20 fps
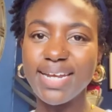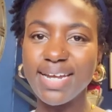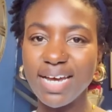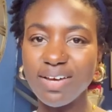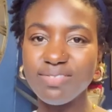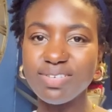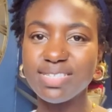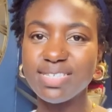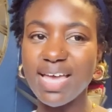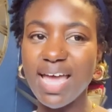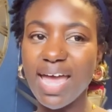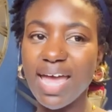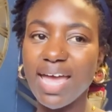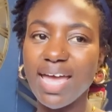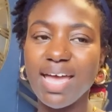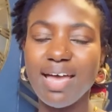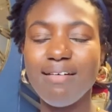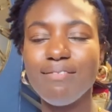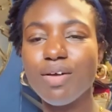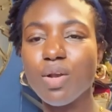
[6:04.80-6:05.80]
the other day,
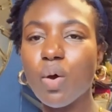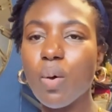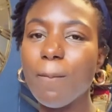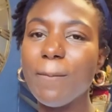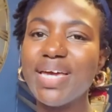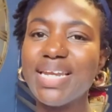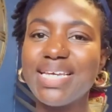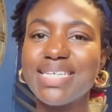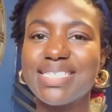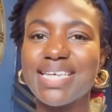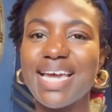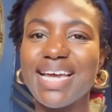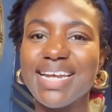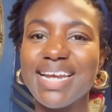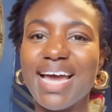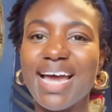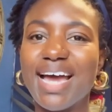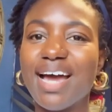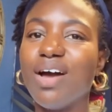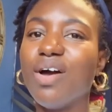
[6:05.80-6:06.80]
a little mini date night
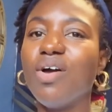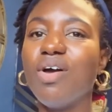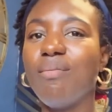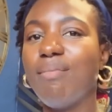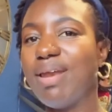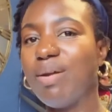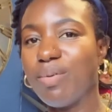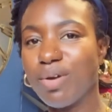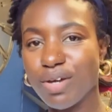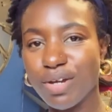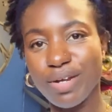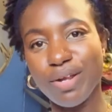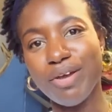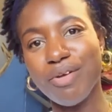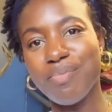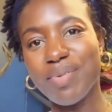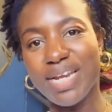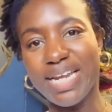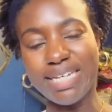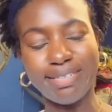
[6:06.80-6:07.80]
at home, and we couldn't
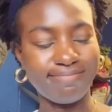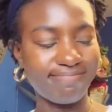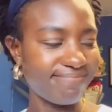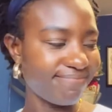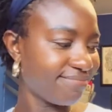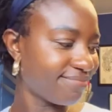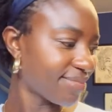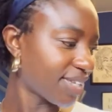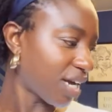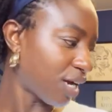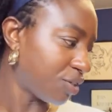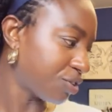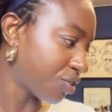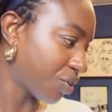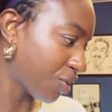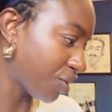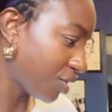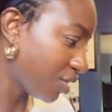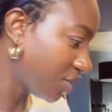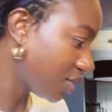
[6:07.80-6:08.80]
open it. I'll show
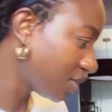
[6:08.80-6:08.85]
you.